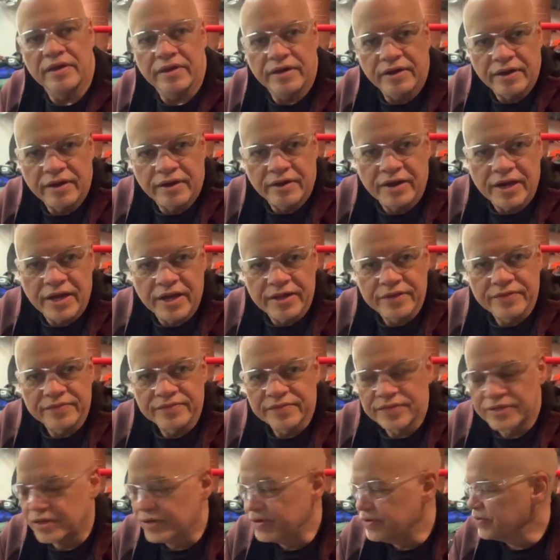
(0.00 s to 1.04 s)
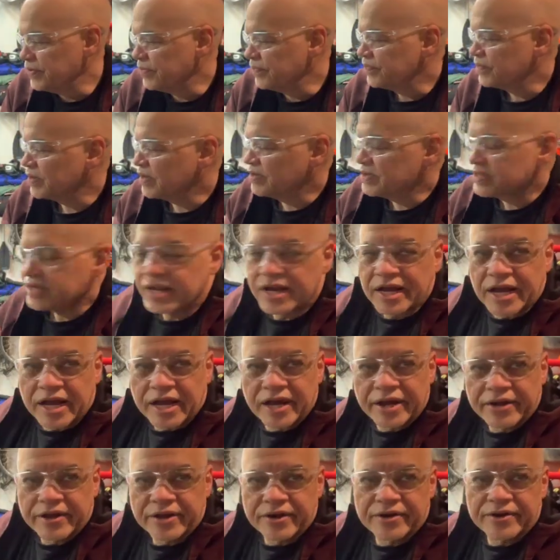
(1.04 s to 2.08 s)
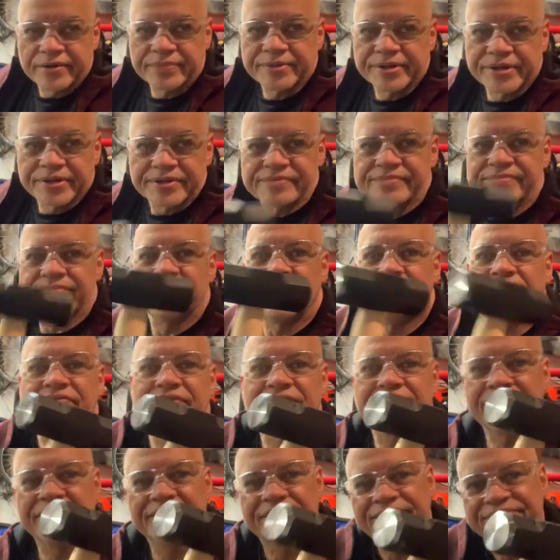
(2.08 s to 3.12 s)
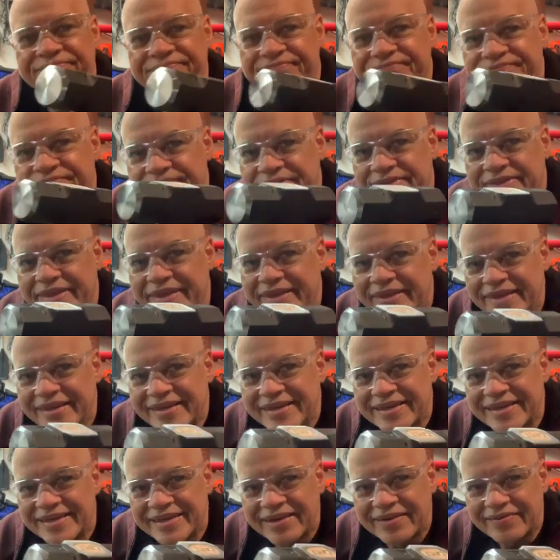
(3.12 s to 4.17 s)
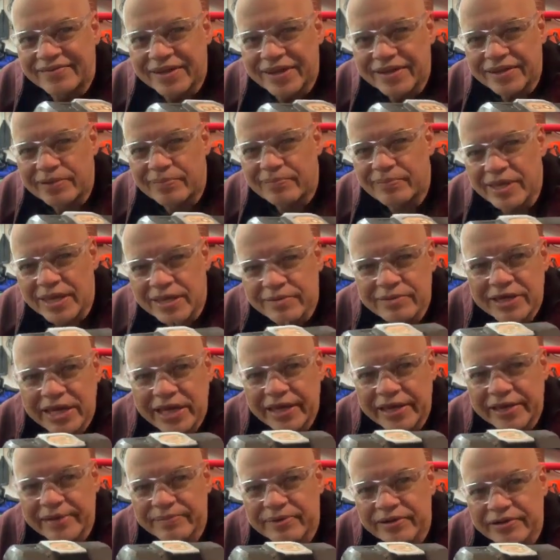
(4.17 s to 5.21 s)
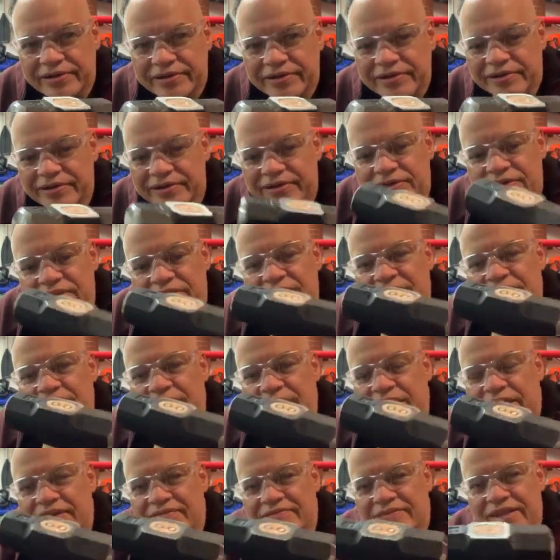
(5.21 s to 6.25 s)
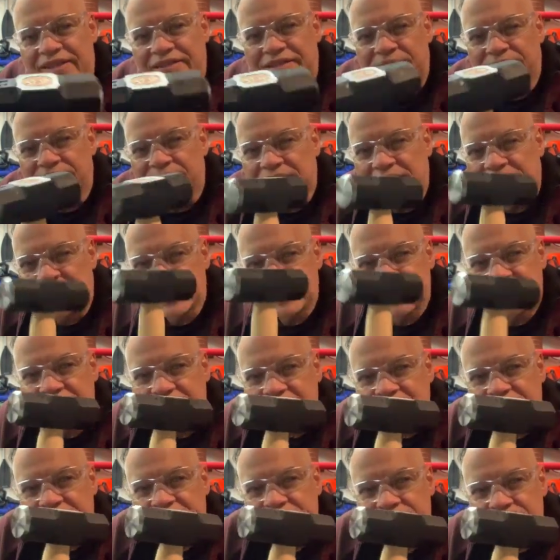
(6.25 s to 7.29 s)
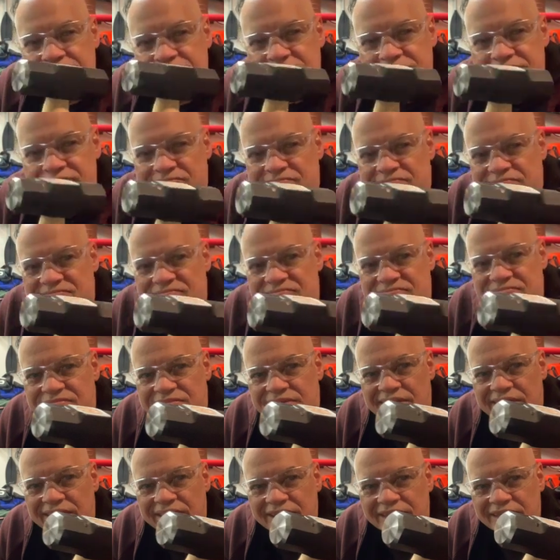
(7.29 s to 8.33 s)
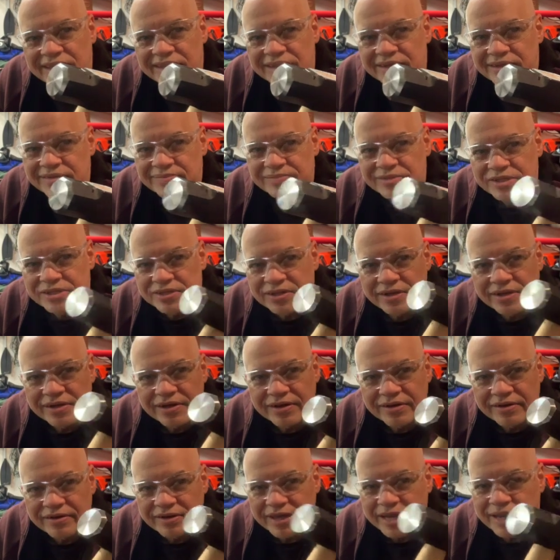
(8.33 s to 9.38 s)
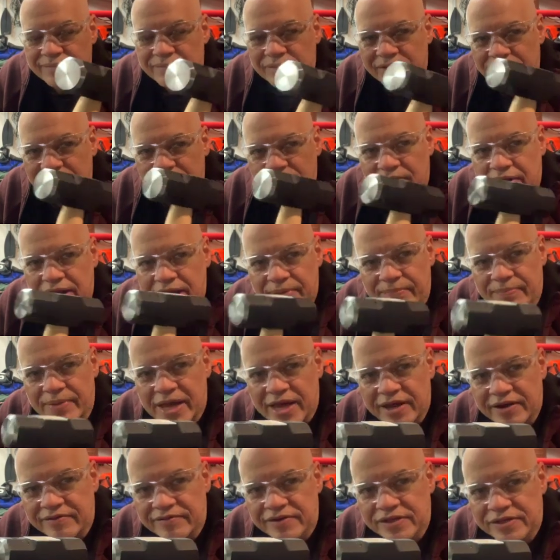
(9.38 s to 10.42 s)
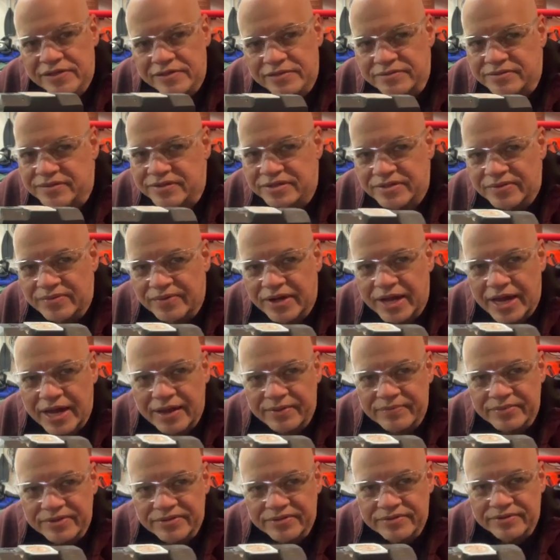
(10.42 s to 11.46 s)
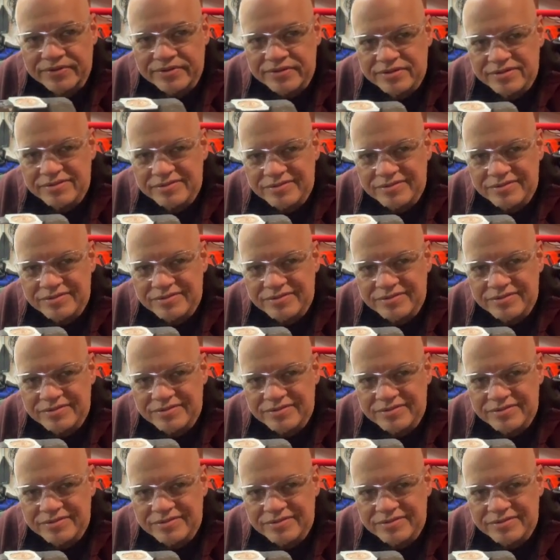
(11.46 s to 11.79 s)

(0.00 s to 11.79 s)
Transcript: All right, so I was gonna cut it open, but I figure I've got the baby hammer and we got the mini sledge. I'm just gonna hammer the crap out of it and see what happens.